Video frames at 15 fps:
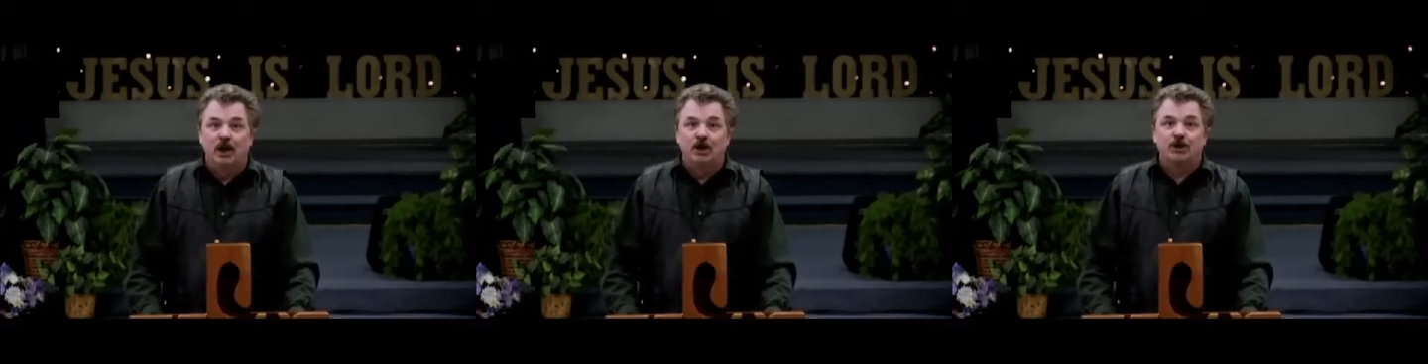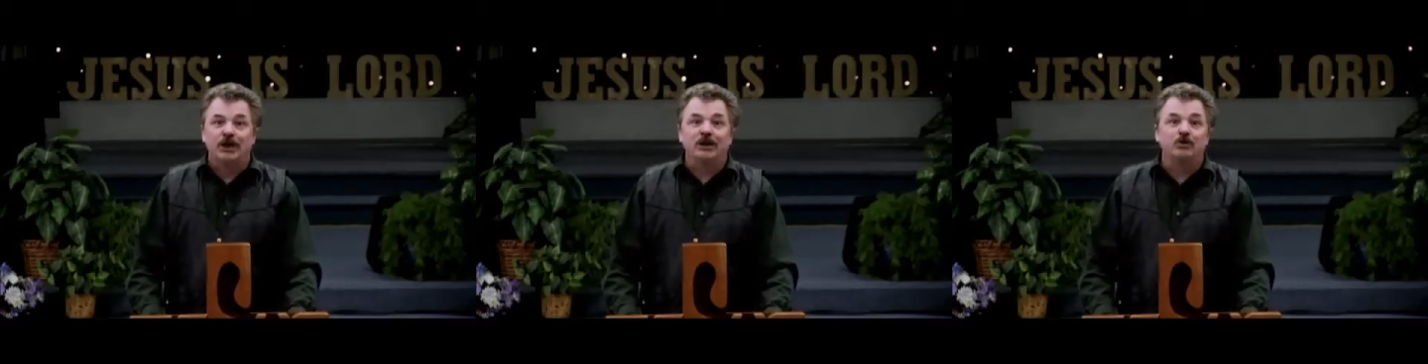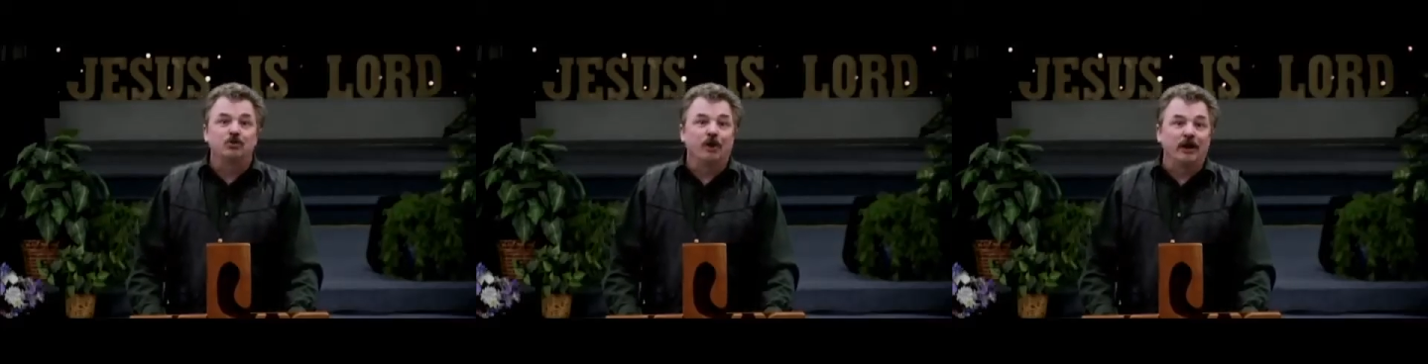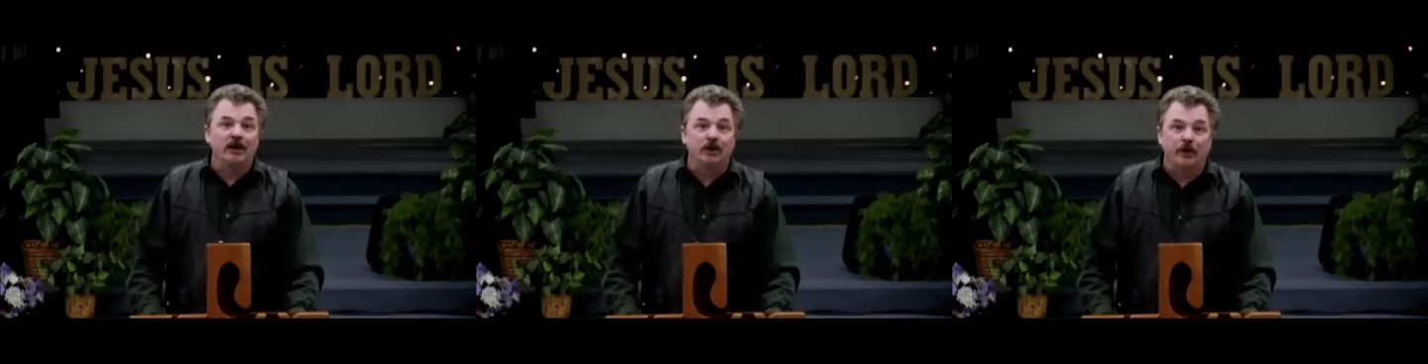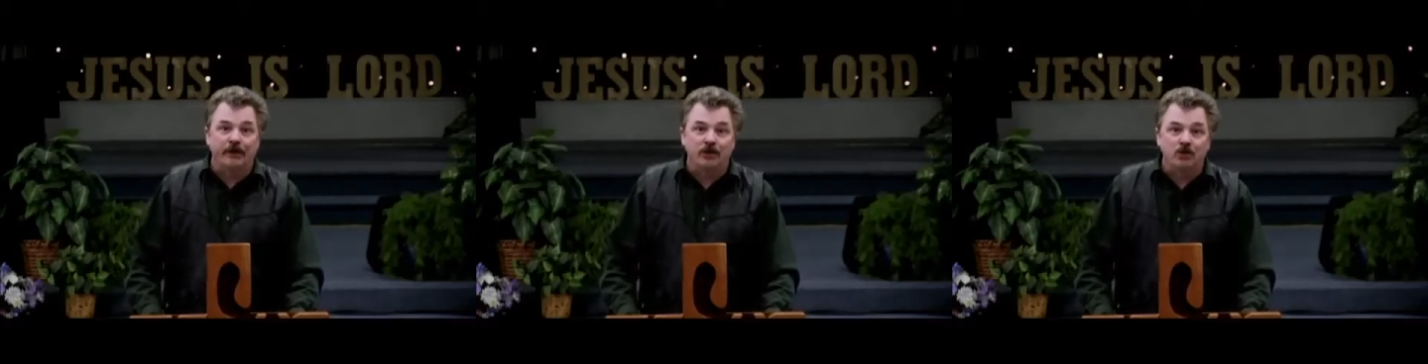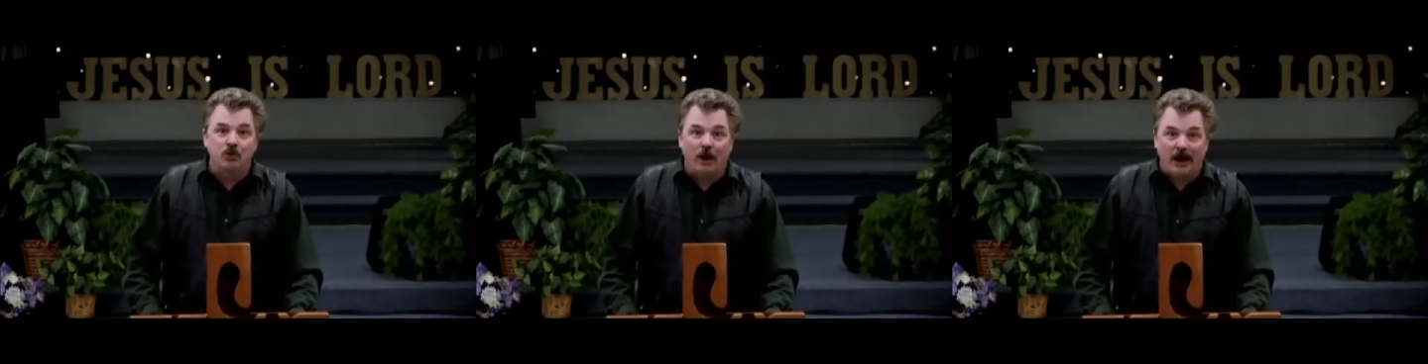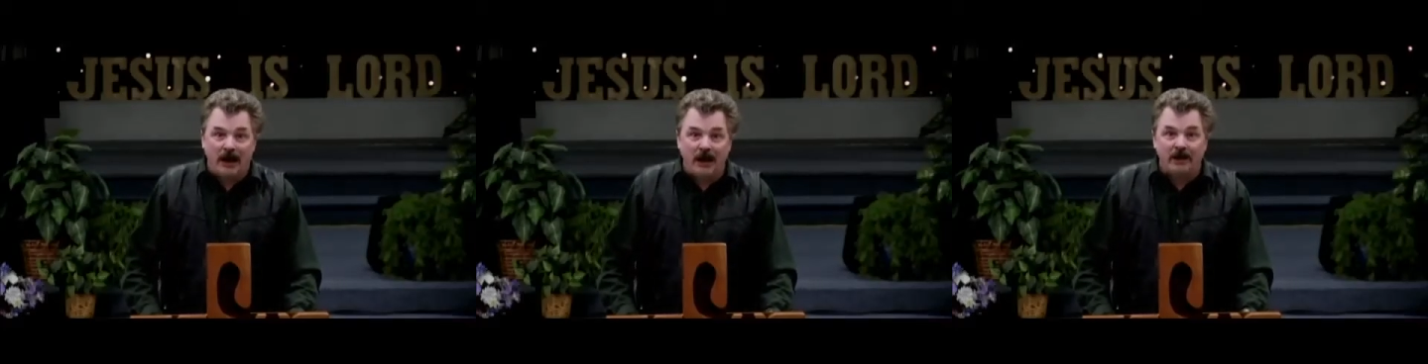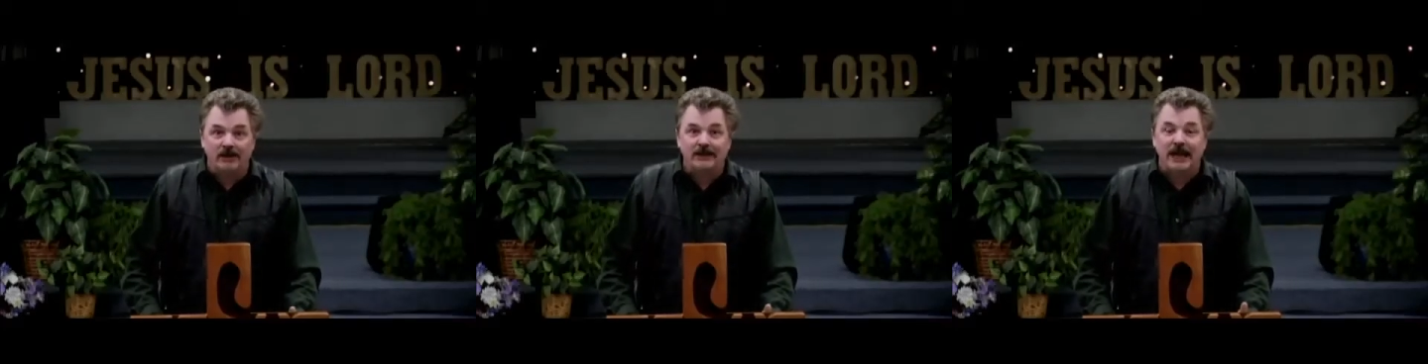she's really going through a
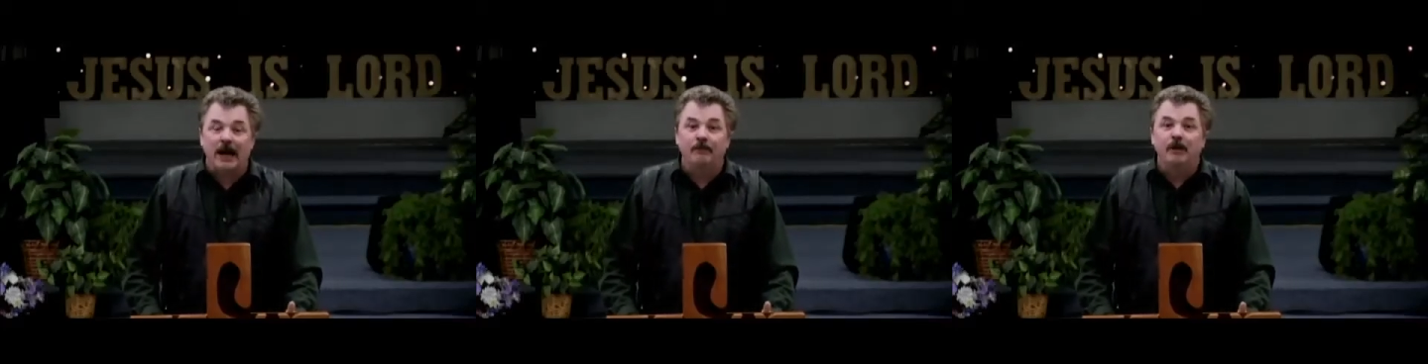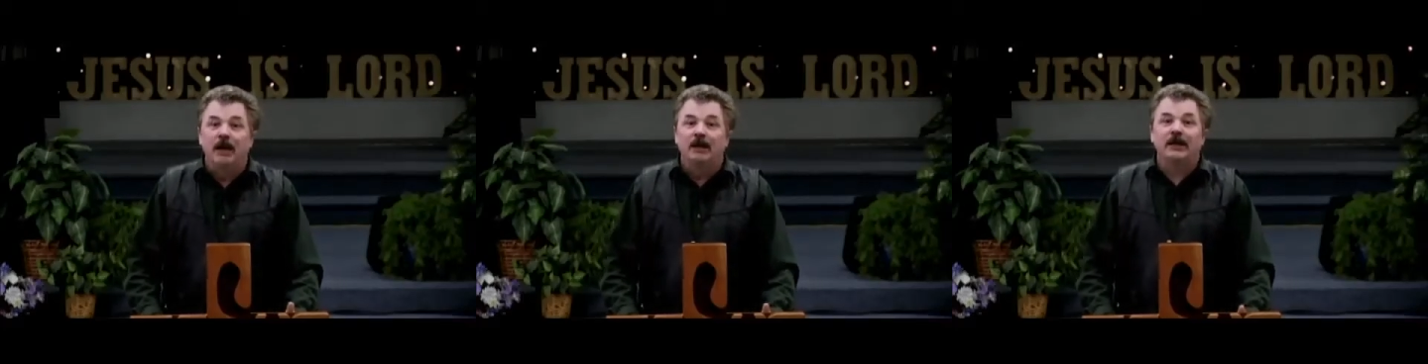hard time.